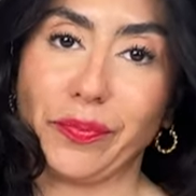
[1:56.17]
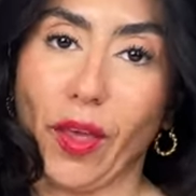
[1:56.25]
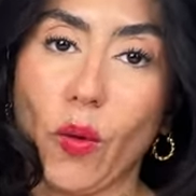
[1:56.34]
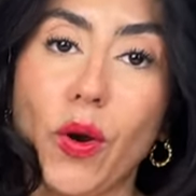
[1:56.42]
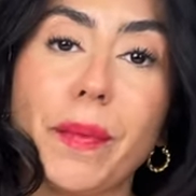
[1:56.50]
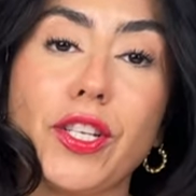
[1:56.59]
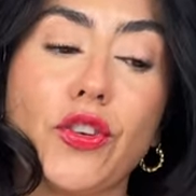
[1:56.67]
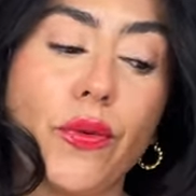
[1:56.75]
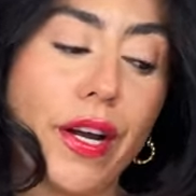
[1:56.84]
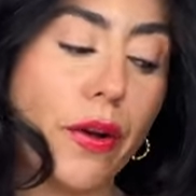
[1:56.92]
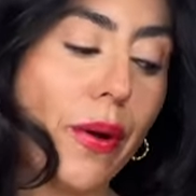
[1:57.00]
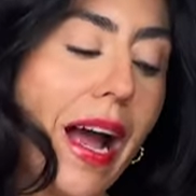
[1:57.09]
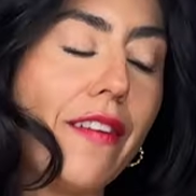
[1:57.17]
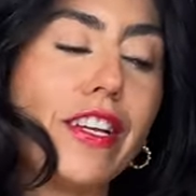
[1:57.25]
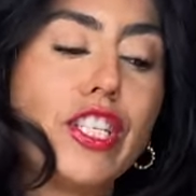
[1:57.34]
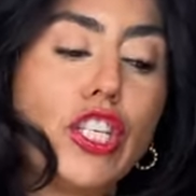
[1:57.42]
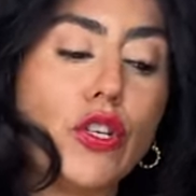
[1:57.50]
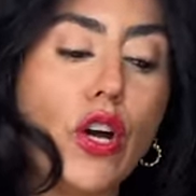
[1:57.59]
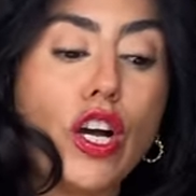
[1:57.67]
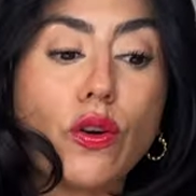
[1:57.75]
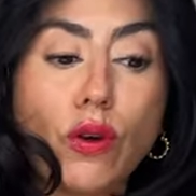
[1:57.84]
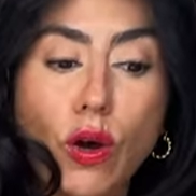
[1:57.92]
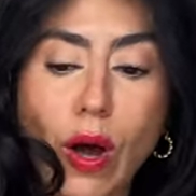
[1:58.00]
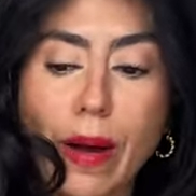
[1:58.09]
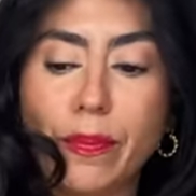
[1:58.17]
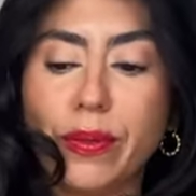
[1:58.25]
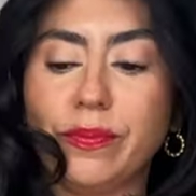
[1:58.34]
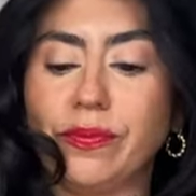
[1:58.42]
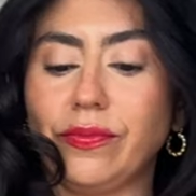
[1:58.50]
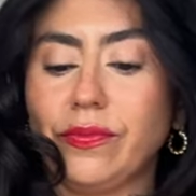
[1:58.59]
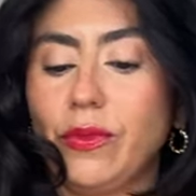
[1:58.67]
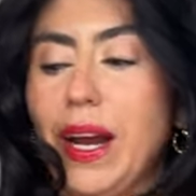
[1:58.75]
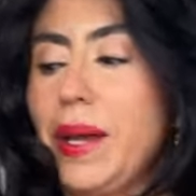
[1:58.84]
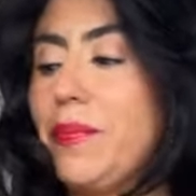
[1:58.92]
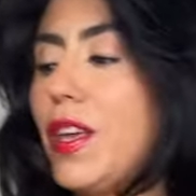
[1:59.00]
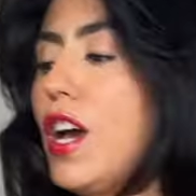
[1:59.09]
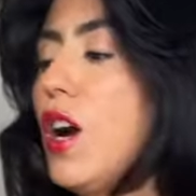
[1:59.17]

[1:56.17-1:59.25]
We're maturing. We're having to grow up, right?